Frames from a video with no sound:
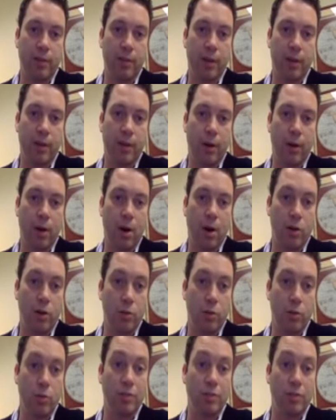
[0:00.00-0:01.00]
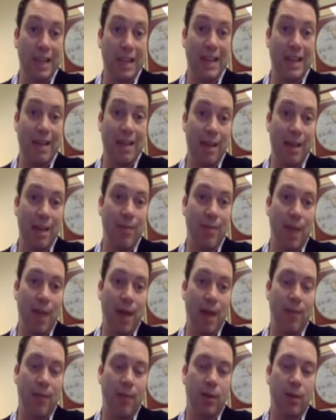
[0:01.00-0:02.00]
And there are tools in, in that,
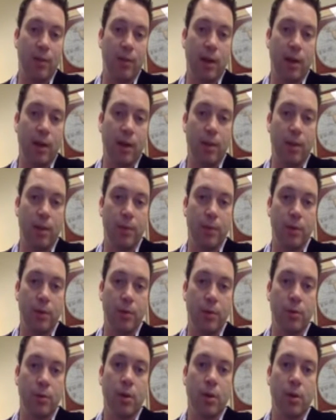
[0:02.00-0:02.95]
that that help you.